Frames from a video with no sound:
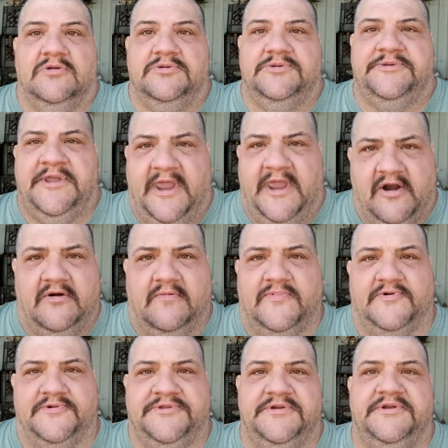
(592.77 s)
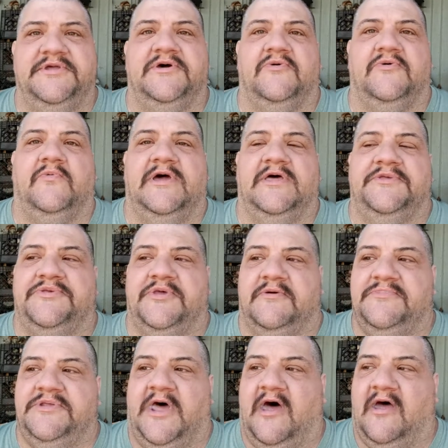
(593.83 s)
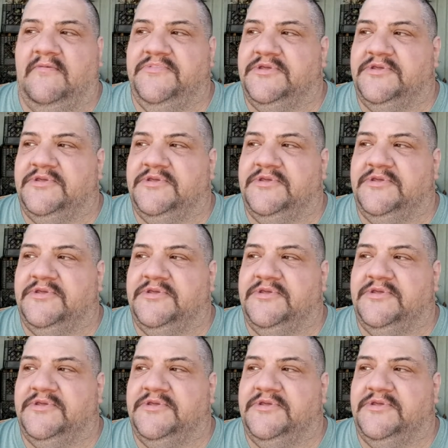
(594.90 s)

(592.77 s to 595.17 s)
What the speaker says: terrible to deal with sometimes,